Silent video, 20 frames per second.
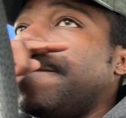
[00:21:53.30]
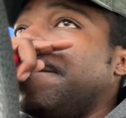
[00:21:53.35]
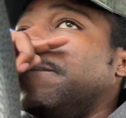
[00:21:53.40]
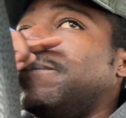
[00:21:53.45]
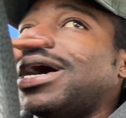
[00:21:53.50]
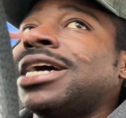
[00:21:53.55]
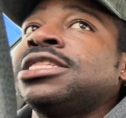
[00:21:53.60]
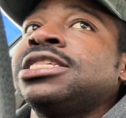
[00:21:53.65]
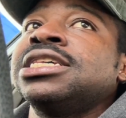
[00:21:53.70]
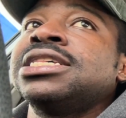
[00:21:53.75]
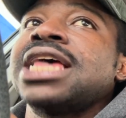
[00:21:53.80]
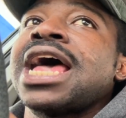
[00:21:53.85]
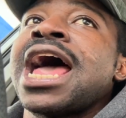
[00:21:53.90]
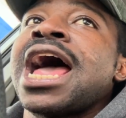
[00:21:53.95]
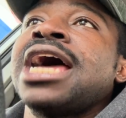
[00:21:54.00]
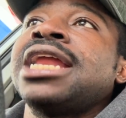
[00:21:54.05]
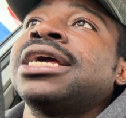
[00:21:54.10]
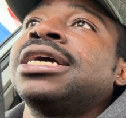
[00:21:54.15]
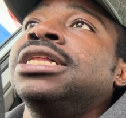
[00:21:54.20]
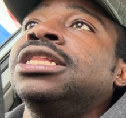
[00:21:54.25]
by just
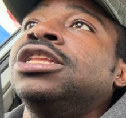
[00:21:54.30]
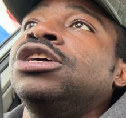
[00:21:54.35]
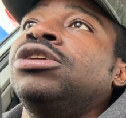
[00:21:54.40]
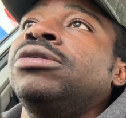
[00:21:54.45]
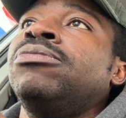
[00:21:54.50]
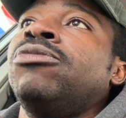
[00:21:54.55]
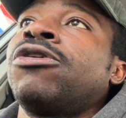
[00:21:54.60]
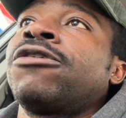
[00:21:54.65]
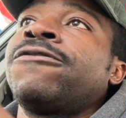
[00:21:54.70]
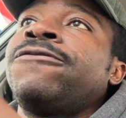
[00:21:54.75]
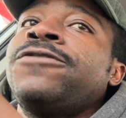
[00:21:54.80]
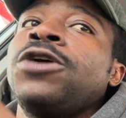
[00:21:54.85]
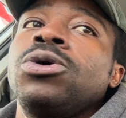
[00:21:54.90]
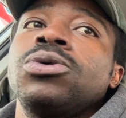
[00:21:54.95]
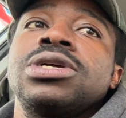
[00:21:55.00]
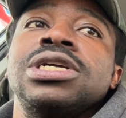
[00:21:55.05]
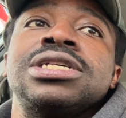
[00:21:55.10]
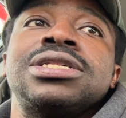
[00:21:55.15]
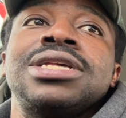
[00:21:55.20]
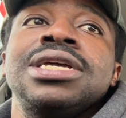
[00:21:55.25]
adding a little more
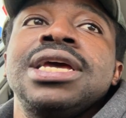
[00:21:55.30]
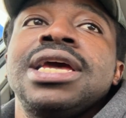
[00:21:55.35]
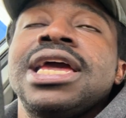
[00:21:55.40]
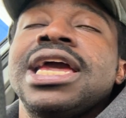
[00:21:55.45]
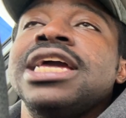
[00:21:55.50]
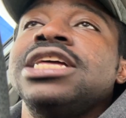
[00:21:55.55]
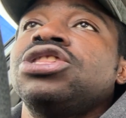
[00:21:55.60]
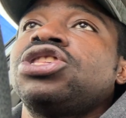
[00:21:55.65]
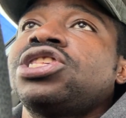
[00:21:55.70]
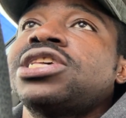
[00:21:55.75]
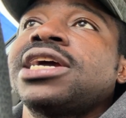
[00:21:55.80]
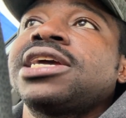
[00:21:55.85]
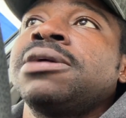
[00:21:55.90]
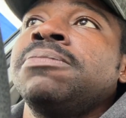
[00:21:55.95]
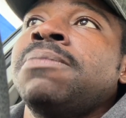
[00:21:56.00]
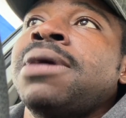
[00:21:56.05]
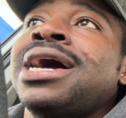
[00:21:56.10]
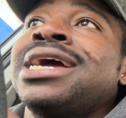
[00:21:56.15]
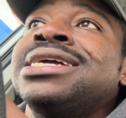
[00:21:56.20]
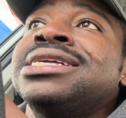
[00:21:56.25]
focus and checking
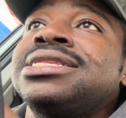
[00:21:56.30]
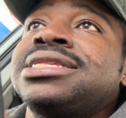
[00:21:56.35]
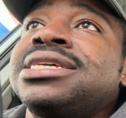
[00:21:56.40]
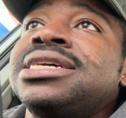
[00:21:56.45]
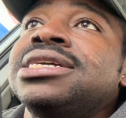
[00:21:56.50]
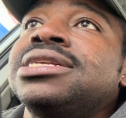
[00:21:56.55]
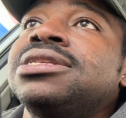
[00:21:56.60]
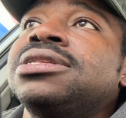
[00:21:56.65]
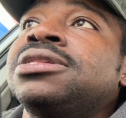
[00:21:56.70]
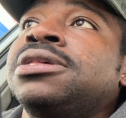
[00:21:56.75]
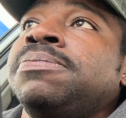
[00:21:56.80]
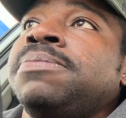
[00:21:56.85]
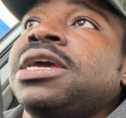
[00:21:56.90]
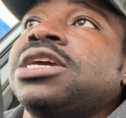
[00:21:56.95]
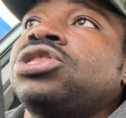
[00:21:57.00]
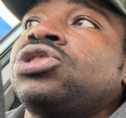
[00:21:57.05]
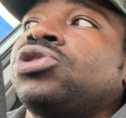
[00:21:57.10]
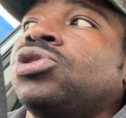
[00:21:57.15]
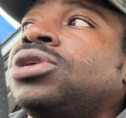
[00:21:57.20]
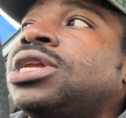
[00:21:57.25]
my intent to make
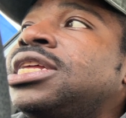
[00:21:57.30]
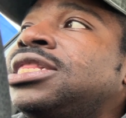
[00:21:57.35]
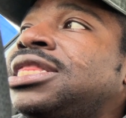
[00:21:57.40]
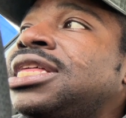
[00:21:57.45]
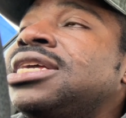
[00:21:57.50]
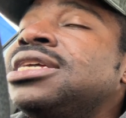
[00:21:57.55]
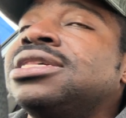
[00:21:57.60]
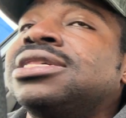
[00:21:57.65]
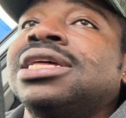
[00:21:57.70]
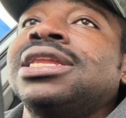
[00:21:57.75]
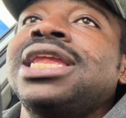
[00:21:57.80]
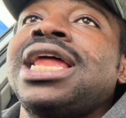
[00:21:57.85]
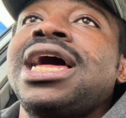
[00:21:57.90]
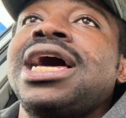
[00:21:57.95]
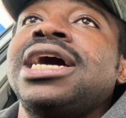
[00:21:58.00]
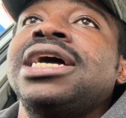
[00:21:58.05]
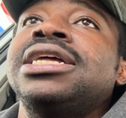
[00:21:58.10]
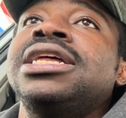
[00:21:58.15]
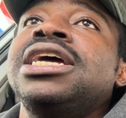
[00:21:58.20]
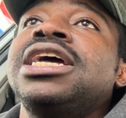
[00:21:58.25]
sure that things
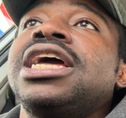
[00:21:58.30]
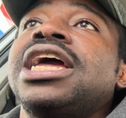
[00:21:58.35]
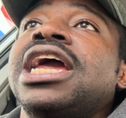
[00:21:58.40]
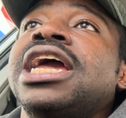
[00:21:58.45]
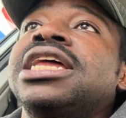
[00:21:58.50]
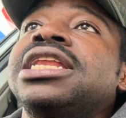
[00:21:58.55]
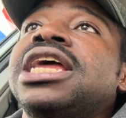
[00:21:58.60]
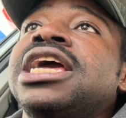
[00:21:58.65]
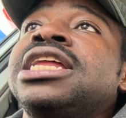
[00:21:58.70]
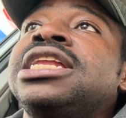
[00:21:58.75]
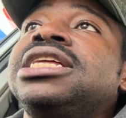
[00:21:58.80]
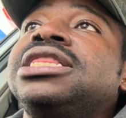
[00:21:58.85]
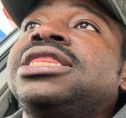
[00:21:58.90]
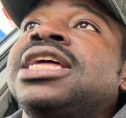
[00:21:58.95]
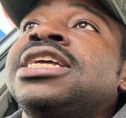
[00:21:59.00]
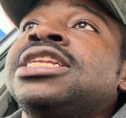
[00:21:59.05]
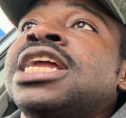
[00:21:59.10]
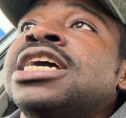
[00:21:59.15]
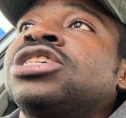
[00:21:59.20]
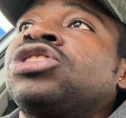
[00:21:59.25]
align. And
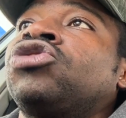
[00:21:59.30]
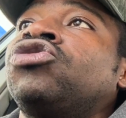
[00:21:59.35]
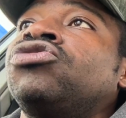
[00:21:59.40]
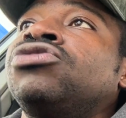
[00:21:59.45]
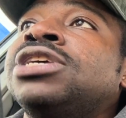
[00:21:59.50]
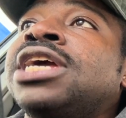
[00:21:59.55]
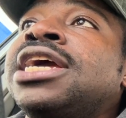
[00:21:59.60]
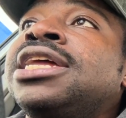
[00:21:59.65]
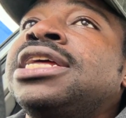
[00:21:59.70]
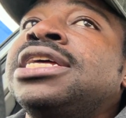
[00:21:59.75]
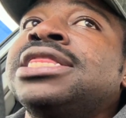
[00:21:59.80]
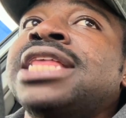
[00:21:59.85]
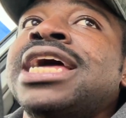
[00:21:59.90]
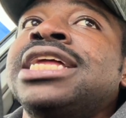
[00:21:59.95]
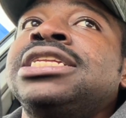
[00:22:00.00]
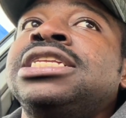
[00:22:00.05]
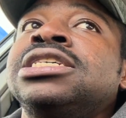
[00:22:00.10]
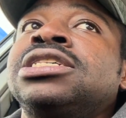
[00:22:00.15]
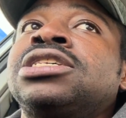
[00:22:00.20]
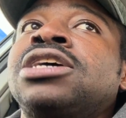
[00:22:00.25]
anything that's creating
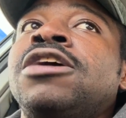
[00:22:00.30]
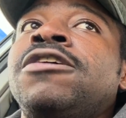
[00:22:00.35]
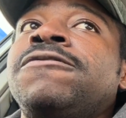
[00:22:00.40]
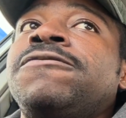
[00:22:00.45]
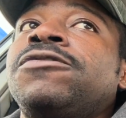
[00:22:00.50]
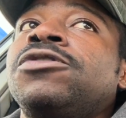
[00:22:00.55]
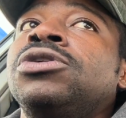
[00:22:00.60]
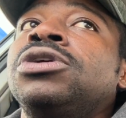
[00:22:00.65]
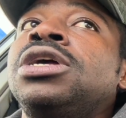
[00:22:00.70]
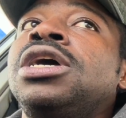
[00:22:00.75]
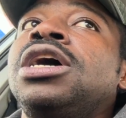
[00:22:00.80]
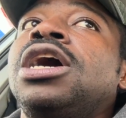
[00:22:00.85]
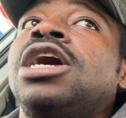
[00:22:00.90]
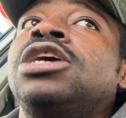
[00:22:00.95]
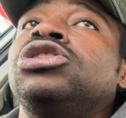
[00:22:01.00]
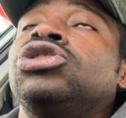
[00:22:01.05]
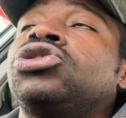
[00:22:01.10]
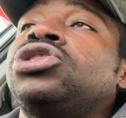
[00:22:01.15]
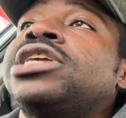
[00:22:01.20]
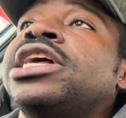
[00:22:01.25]
that discomfort,
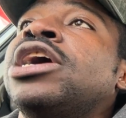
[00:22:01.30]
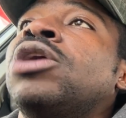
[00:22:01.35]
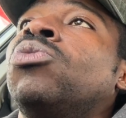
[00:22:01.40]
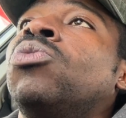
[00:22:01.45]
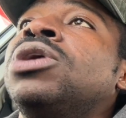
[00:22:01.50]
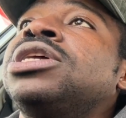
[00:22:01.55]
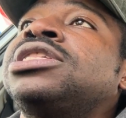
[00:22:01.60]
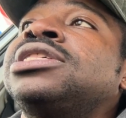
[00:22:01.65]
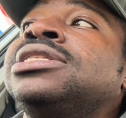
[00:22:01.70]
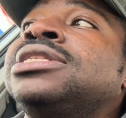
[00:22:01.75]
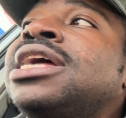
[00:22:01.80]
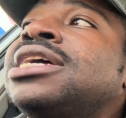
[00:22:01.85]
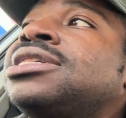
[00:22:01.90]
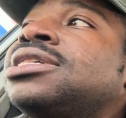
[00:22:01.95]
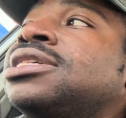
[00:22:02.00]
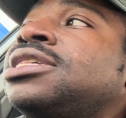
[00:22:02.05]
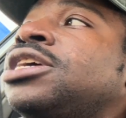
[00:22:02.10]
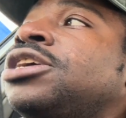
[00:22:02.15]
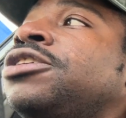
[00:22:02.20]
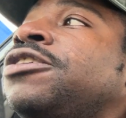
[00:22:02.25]
understand what's
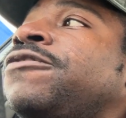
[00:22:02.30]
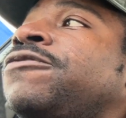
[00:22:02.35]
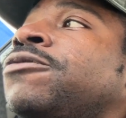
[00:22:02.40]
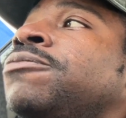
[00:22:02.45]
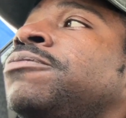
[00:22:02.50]
necessary for